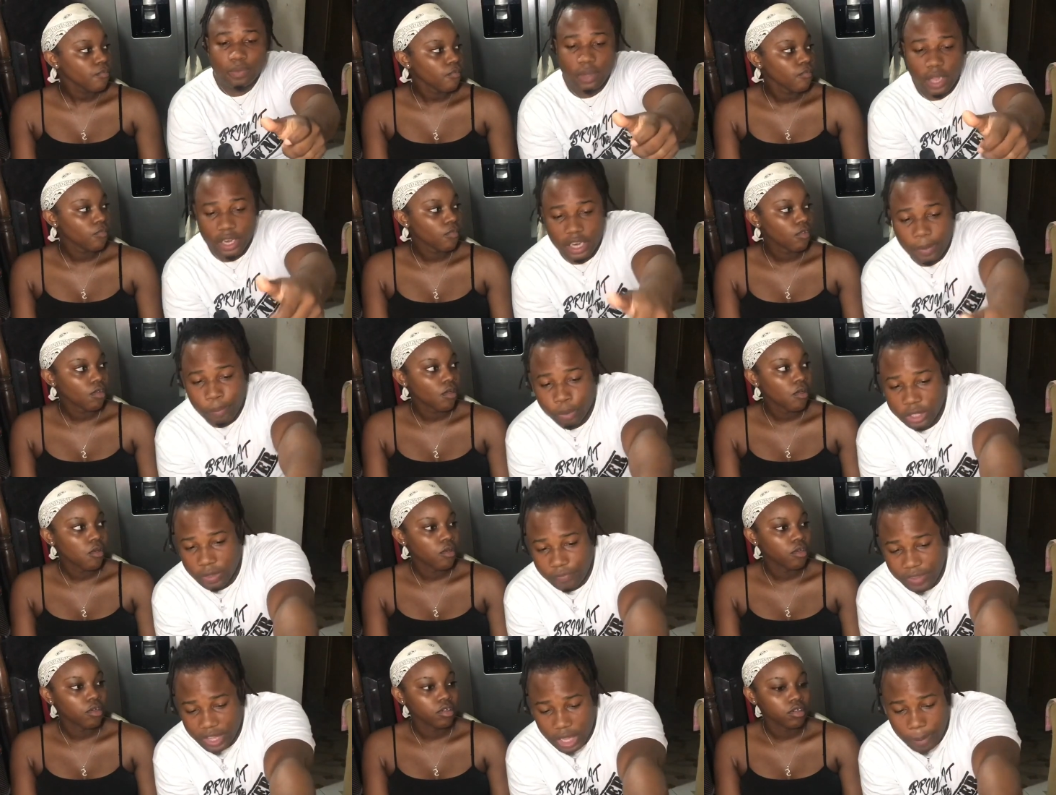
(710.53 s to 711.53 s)
Speaker 1: and then put your
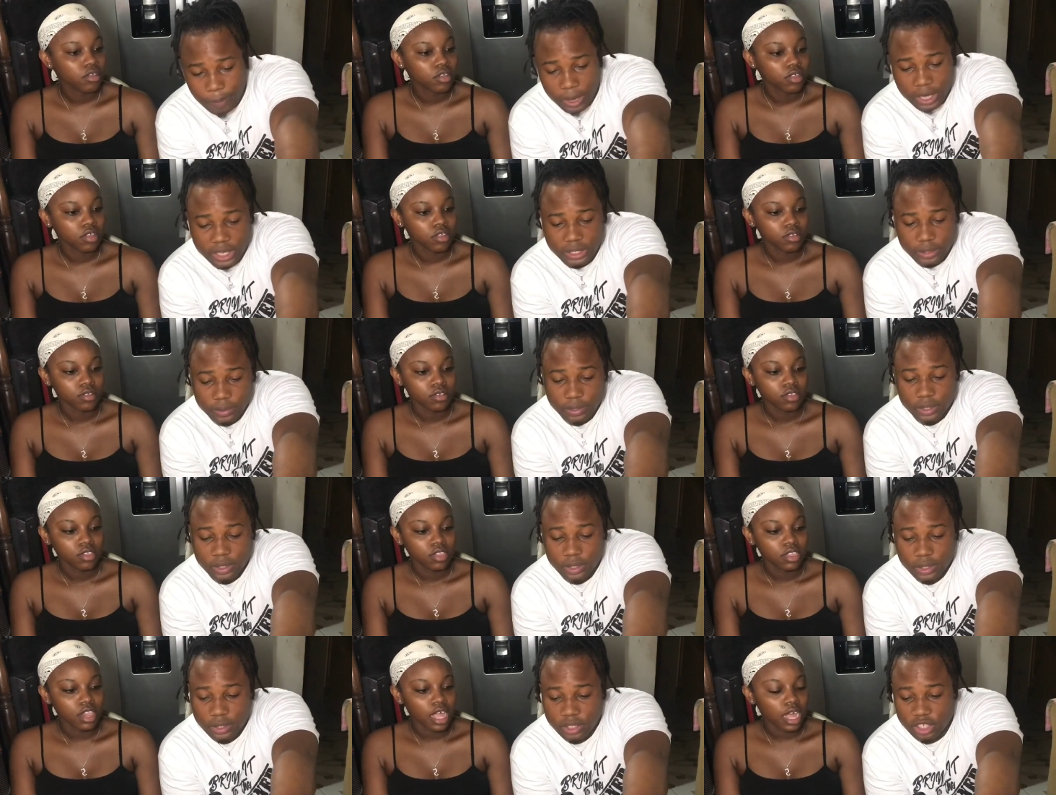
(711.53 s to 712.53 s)
finger on it.
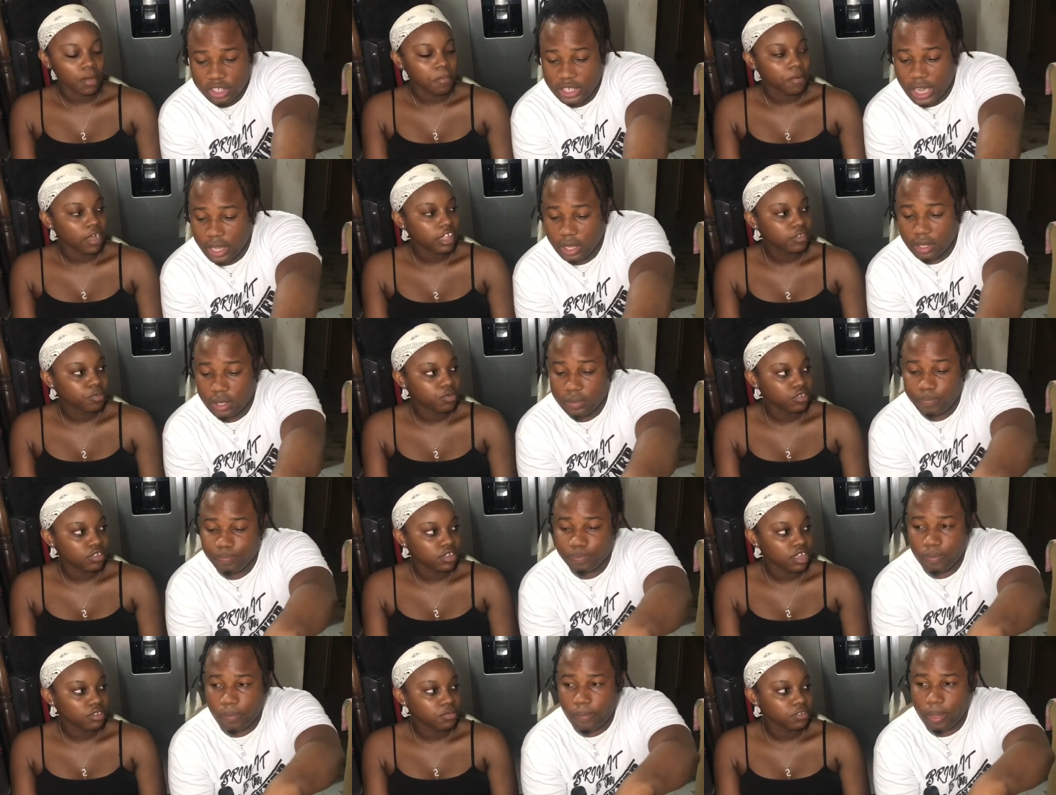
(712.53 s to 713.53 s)
Like There's a
Speaker 2: passport
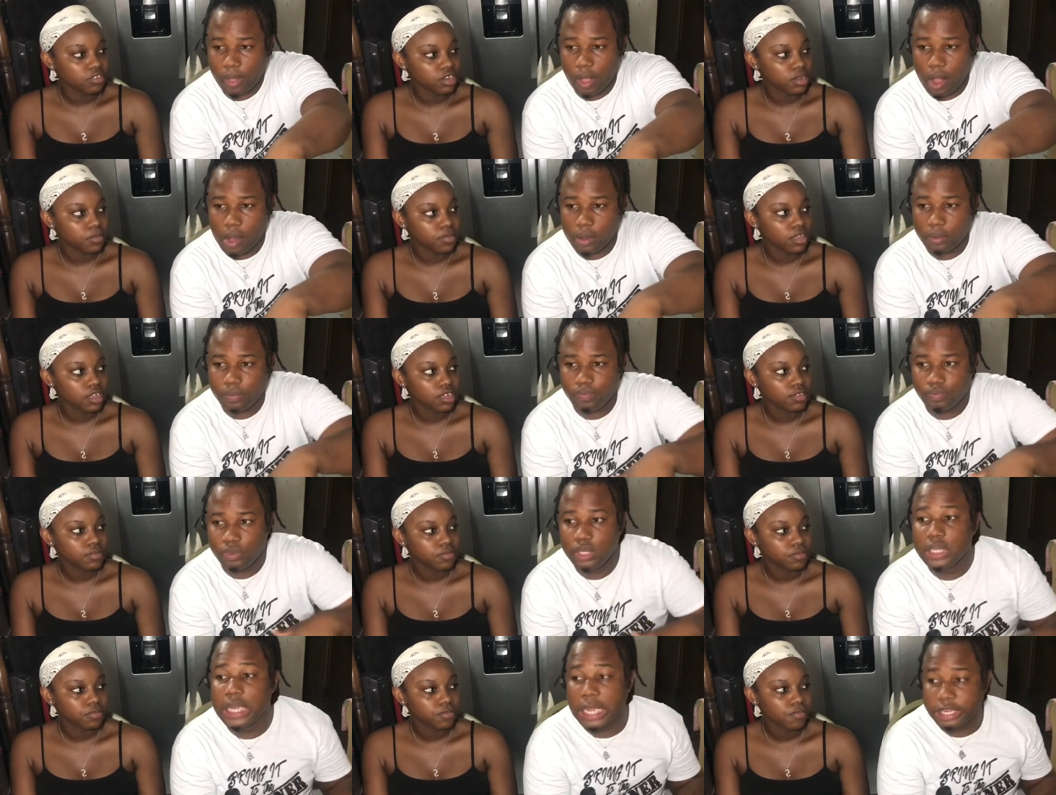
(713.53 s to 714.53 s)
size picture them take?
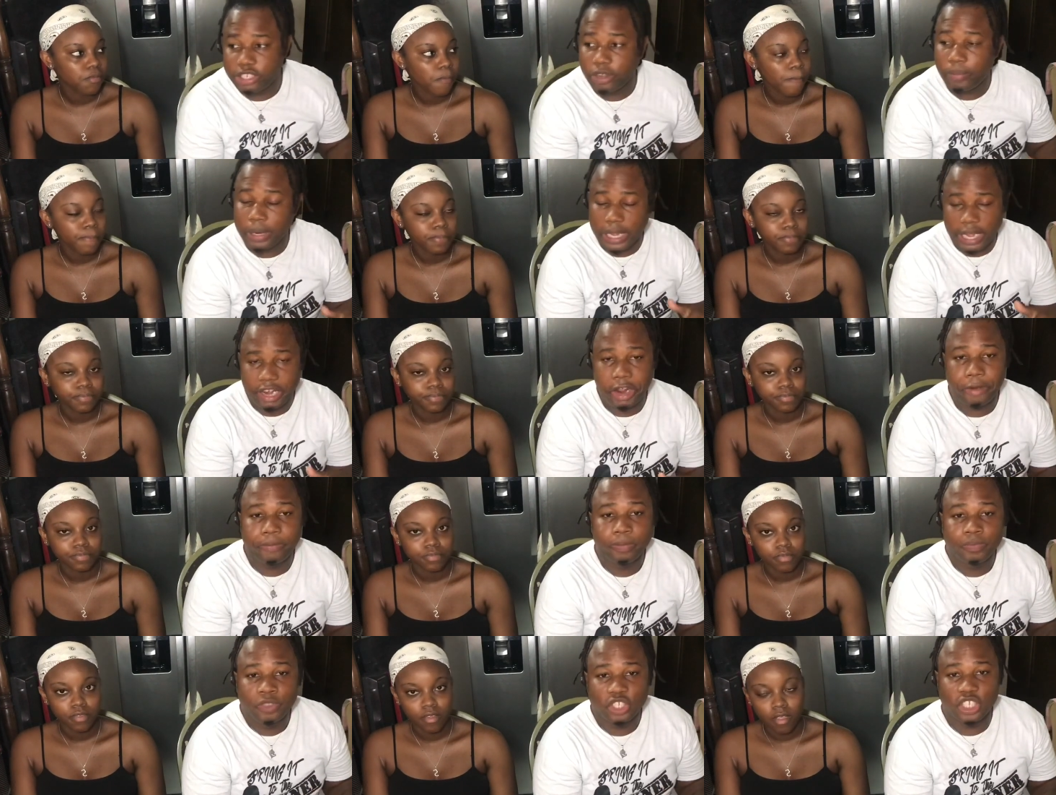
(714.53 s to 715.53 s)
Speaker 1: Yeah, something like that.
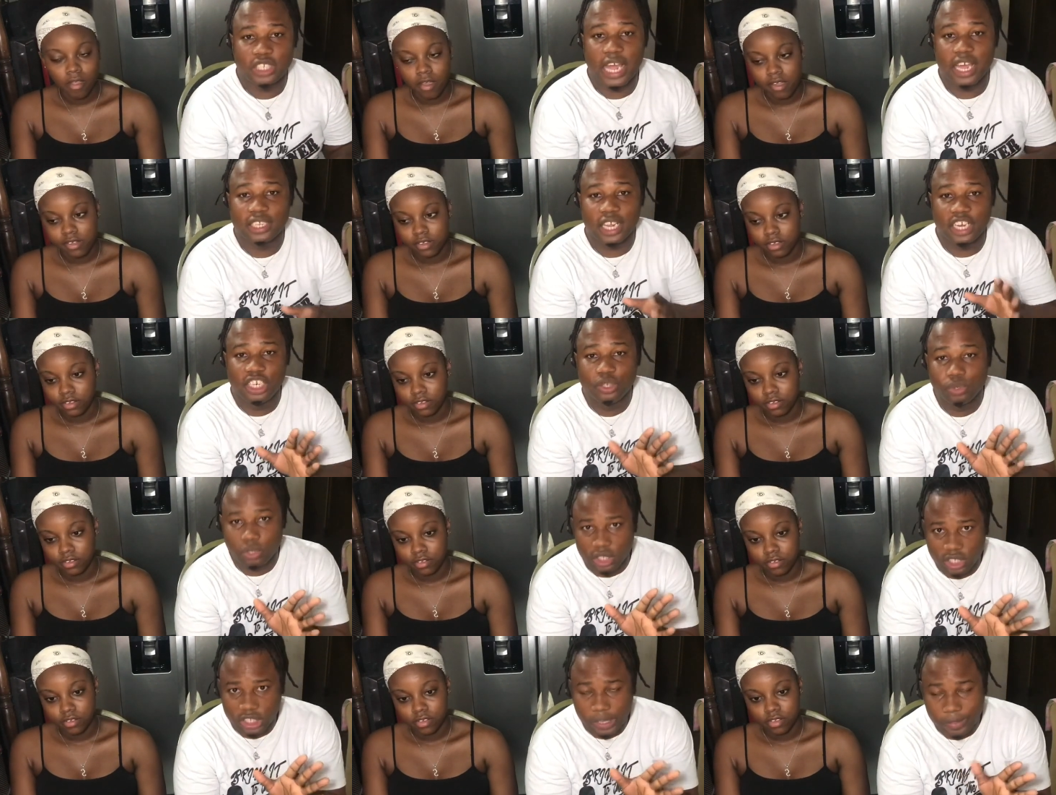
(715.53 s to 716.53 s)
There's like the new
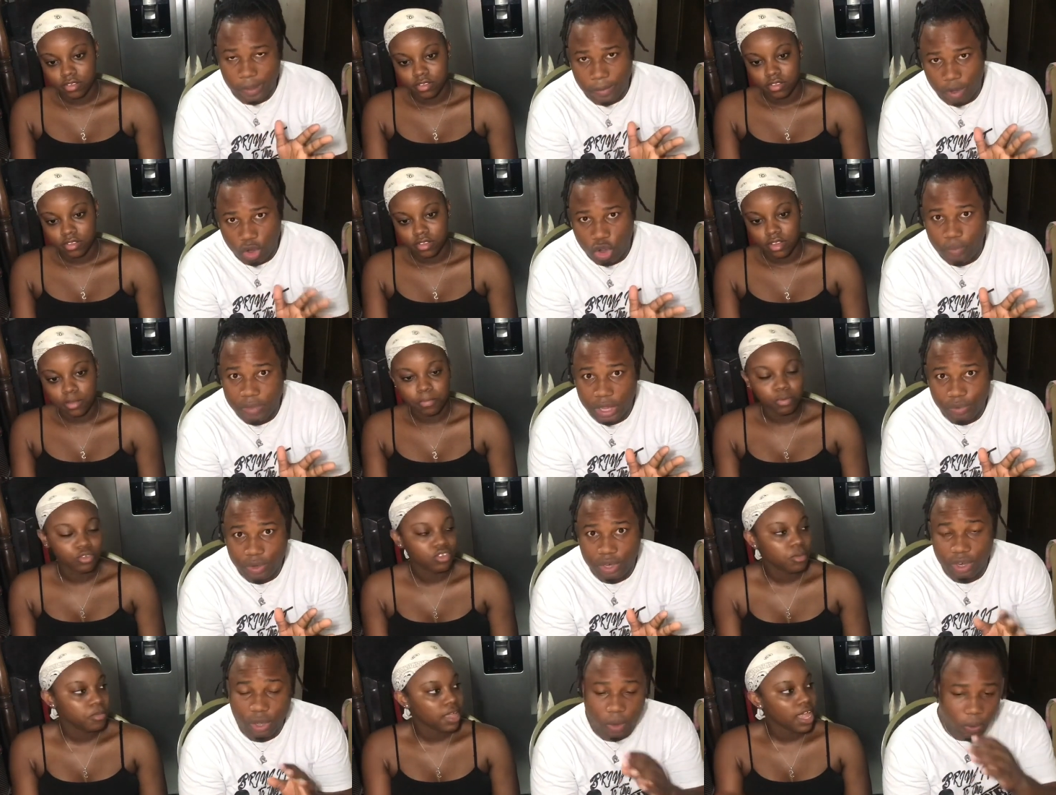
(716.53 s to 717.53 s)
system them are coming in. Put
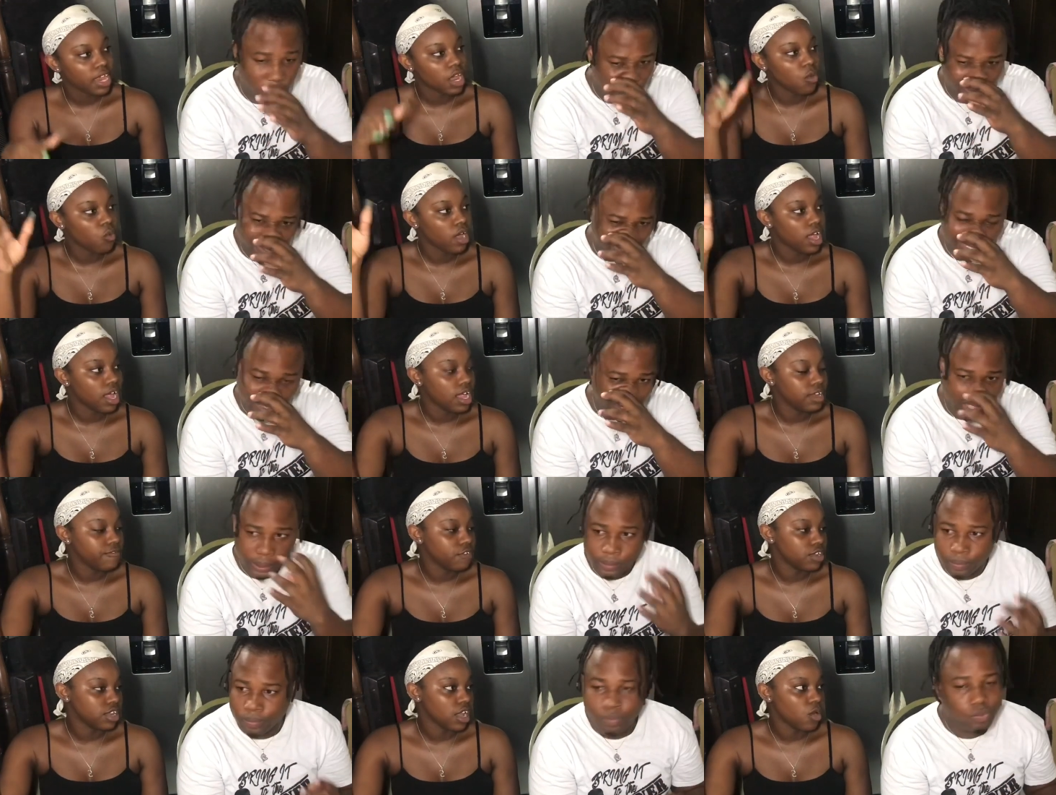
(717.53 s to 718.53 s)
you behind
Speaker 2: a white, in
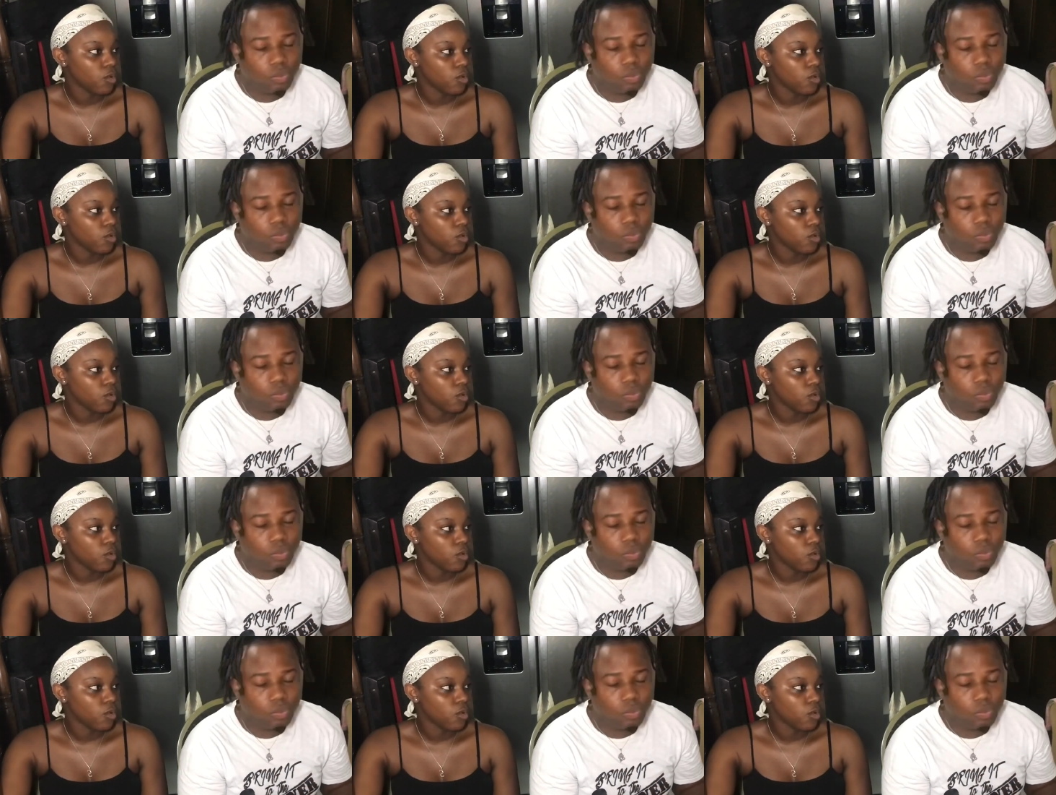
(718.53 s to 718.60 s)
front of a